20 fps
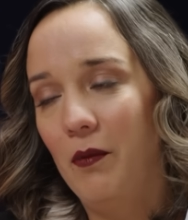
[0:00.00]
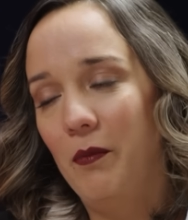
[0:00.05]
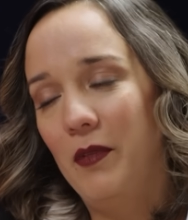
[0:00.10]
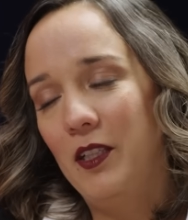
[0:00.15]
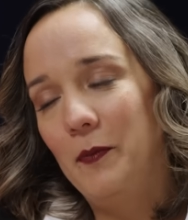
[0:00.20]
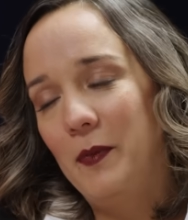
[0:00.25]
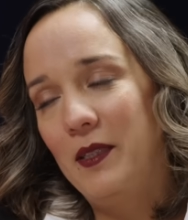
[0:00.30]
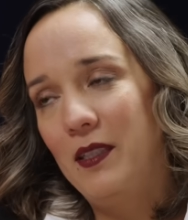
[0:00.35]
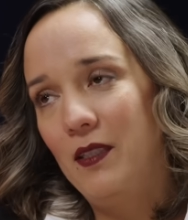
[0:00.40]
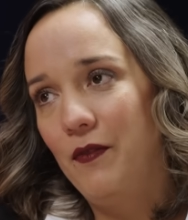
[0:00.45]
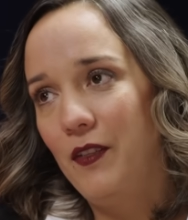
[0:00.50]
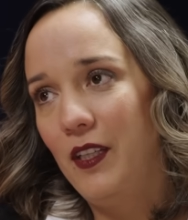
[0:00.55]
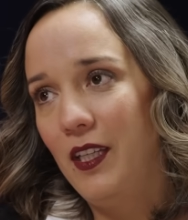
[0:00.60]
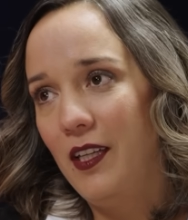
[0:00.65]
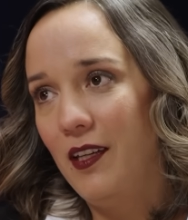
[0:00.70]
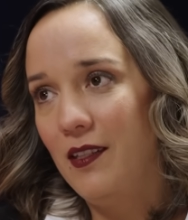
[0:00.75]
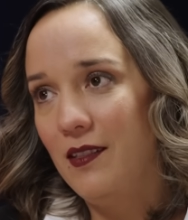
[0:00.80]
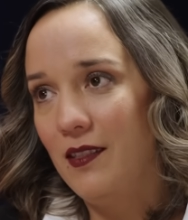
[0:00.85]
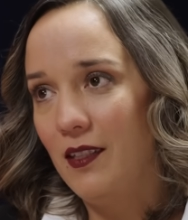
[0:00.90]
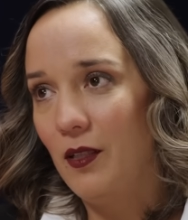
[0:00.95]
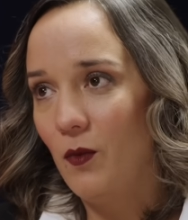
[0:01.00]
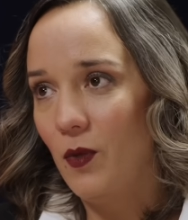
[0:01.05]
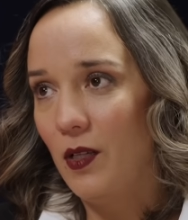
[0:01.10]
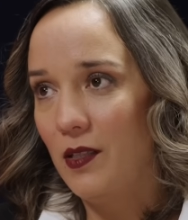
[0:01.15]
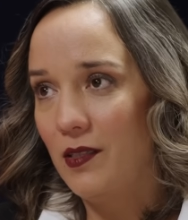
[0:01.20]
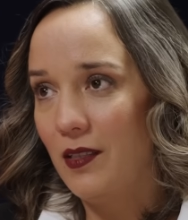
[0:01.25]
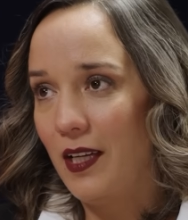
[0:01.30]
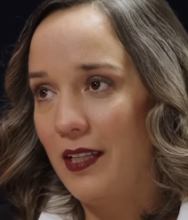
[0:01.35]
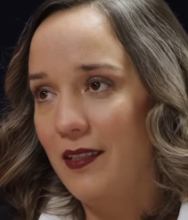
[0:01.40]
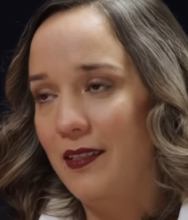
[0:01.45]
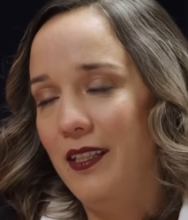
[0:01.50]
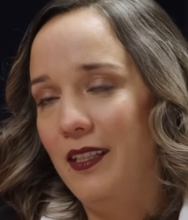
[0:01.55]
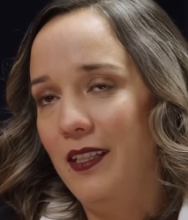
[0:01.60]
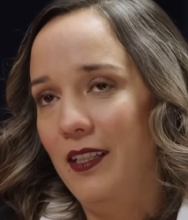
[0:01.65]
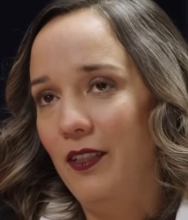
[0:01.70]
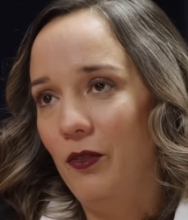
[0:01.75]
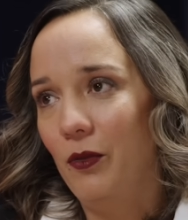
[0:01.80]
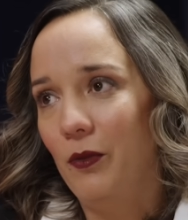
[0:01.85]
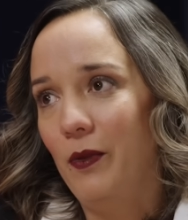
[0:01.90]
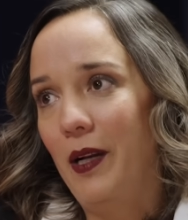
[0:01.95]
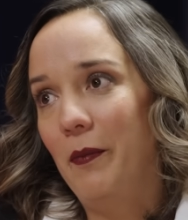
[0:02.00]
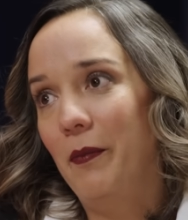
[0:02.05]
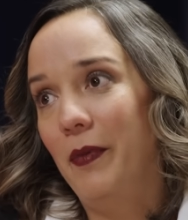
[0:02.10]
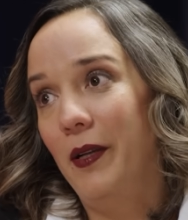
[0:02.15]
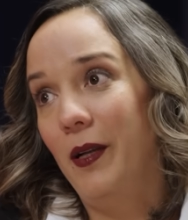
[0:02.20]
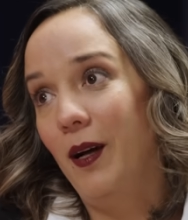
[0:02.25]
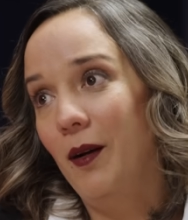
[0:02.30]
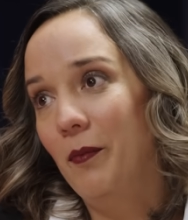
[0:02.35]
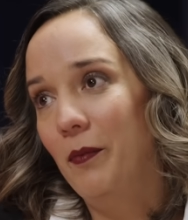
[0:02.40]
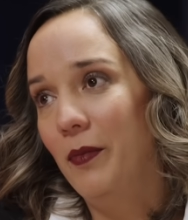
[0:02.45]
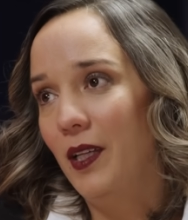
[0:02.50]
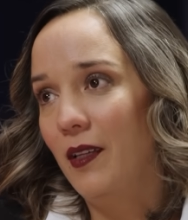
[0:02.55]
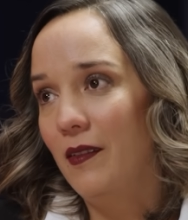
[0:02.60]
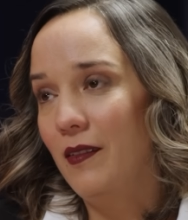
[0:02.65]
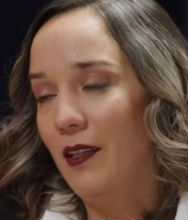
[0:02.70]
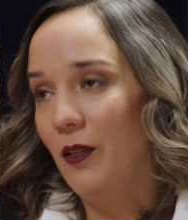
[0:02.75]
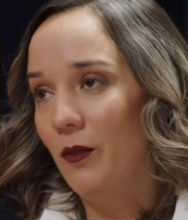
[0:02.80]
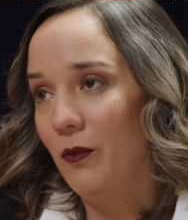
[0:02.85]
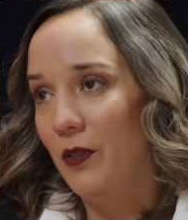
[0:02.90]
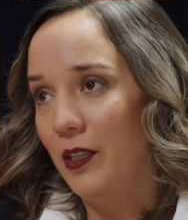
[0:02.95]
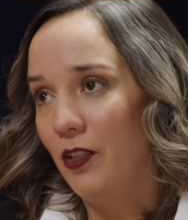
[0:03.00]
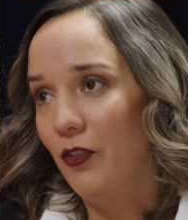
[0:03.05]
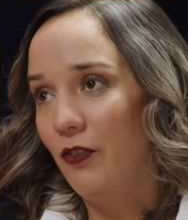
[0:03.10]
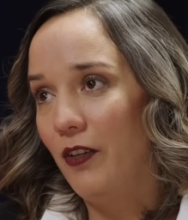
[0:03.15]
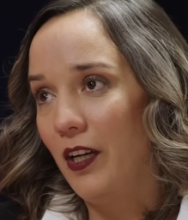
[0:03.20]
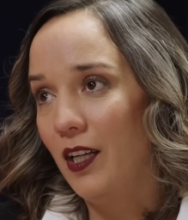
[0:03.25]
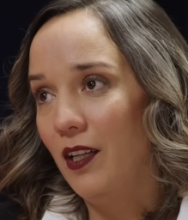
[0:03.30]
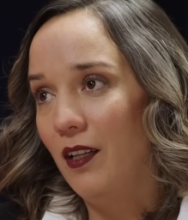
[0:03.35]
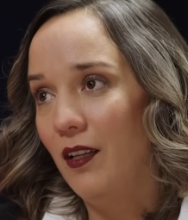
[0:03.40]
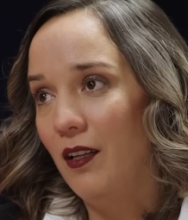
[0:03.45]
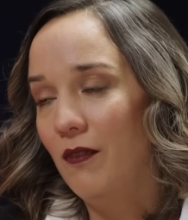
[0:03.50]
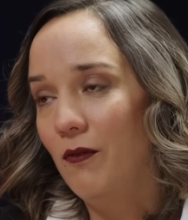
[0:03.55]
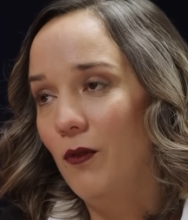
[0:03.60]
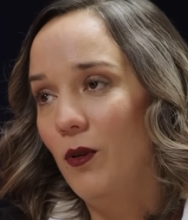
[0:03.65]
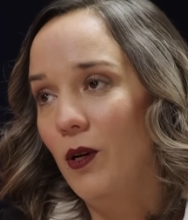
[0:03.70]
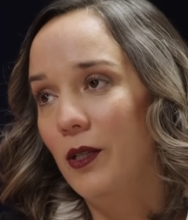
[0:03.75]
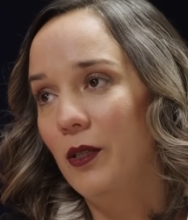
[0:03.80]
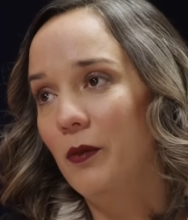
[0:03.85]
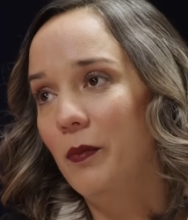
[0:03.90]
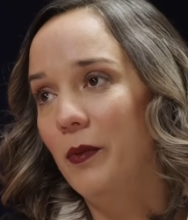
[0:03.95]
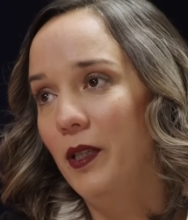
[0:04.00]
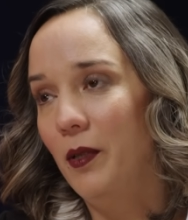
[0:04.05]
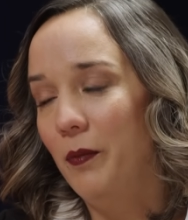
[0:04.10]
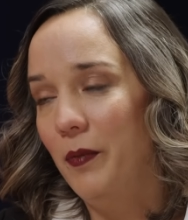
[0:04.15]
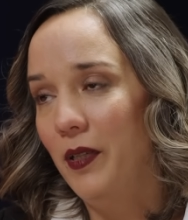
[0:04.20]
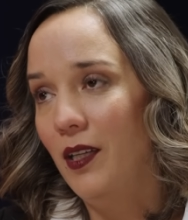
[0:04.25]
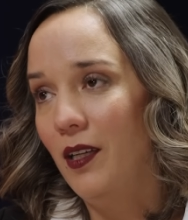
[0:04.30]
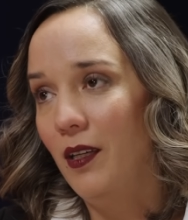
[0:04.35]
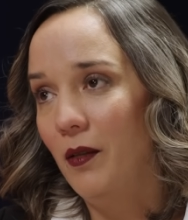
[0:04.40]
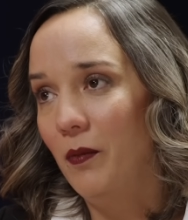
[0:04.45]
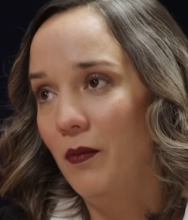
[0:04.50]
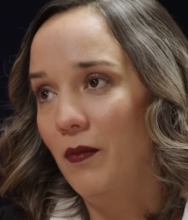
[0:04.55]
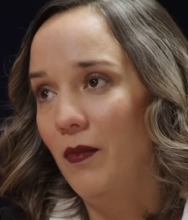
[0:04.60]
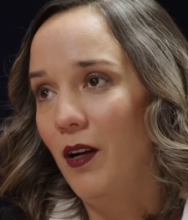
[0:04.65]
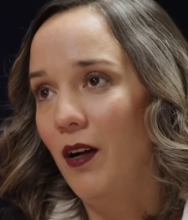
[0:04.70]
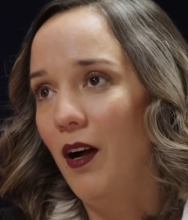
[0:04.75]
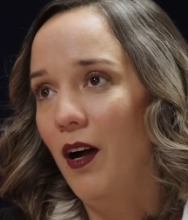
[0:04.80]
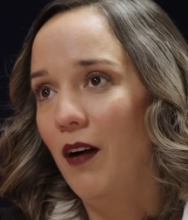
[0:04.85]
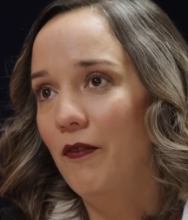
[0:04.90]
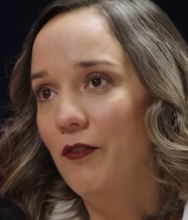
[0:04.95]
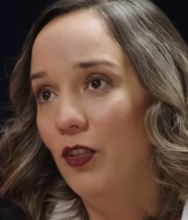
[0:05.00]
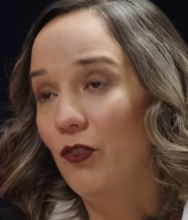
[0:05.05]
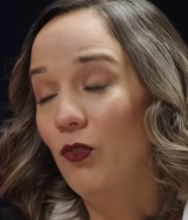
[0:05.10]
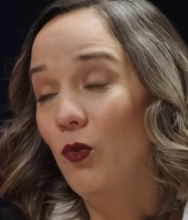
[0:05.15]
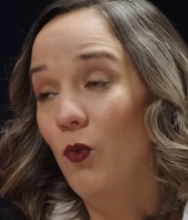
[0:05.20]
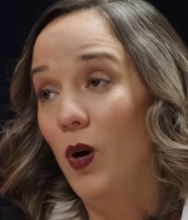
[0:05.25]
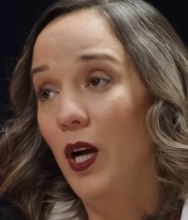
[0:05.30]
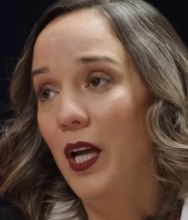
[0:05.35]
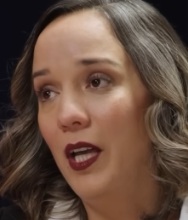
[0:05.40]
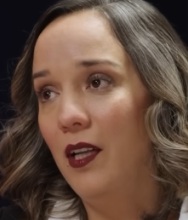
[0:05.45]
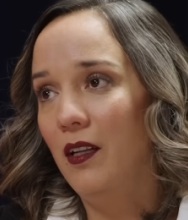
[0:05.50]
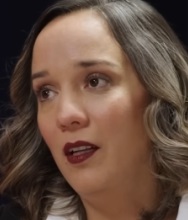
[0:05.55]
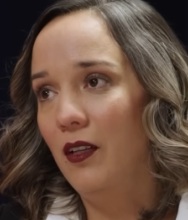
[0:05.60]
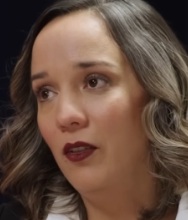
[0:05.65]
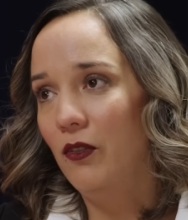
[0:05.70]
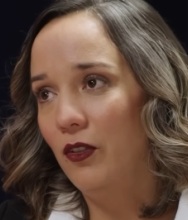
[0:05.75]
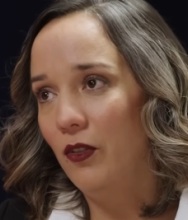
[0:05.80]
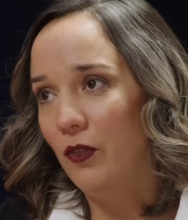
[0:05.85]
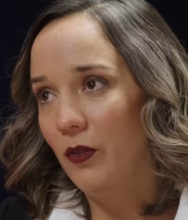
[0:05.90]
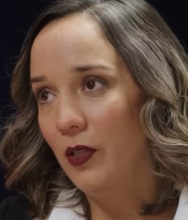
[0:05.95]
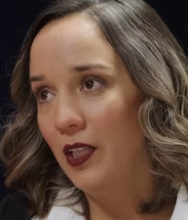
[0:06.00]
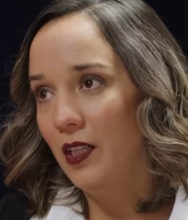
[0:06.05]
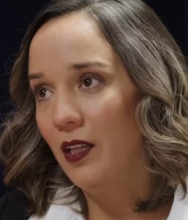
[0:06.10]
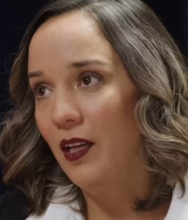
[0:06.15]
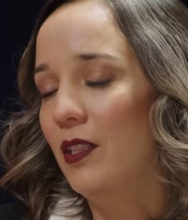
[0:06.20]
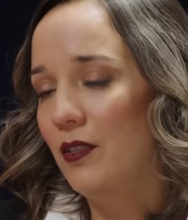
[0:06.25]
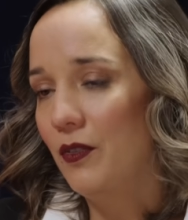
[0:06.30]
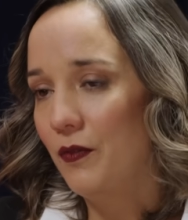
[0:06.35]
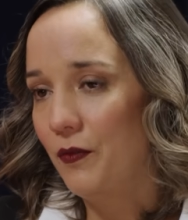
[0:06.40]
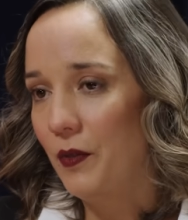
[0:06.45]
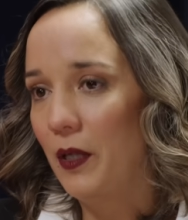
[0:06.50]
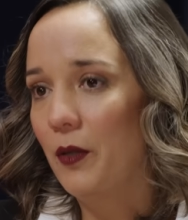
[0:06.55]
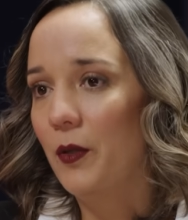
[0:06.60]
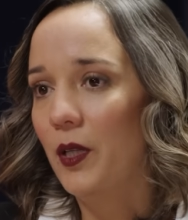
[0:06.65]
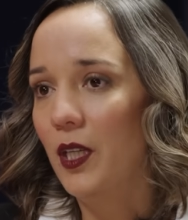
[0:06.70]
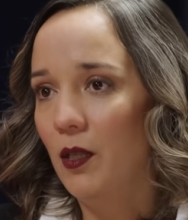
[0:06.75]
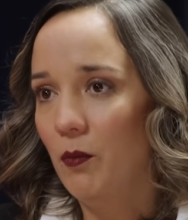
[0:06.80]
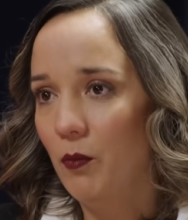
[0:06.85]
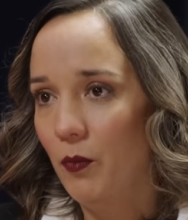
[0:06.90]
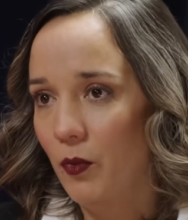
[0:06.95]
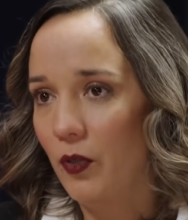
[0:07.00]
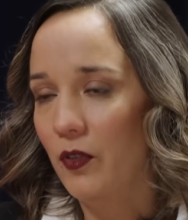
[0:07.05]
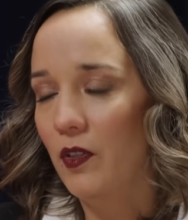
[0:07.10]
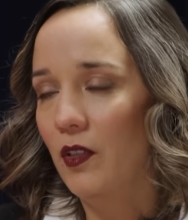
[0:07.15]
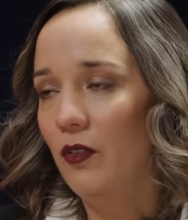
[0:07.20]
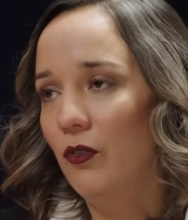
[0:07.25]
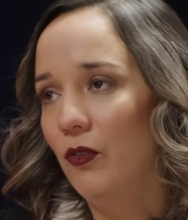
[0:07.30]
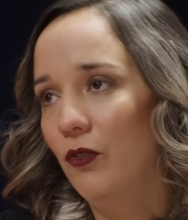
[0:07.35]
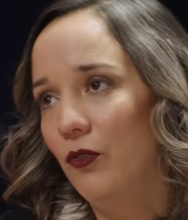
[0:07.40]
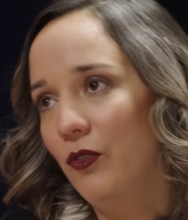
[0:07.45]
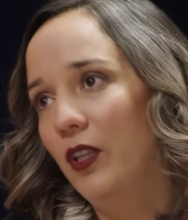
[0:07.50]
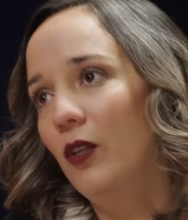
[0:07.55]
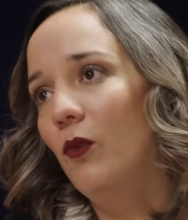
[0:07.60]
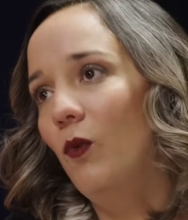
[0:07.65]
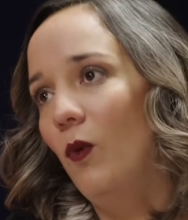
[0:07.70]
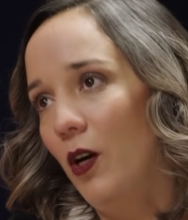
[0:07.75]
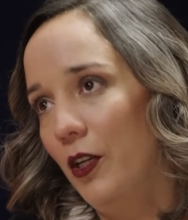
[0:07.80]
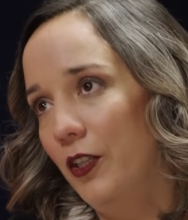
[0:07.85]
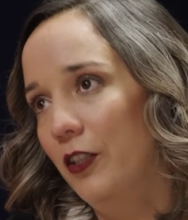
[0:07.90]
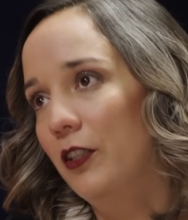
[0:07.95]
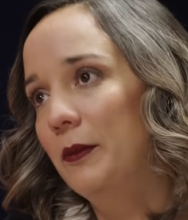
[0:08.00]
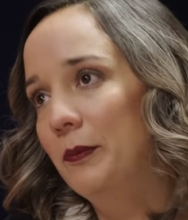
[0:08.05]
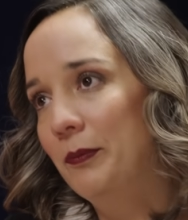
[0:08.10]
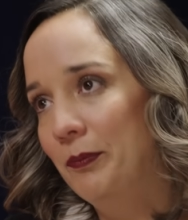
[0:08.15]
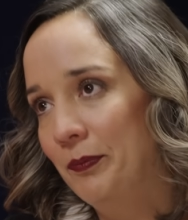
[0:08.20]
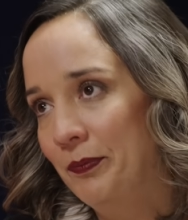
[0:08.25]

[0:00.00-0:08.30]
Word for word: In my specific case, it was, I didn't need to ramp it up because I already drank a lot of water, but it became obvious why I needed to do it. It's very important to drink water.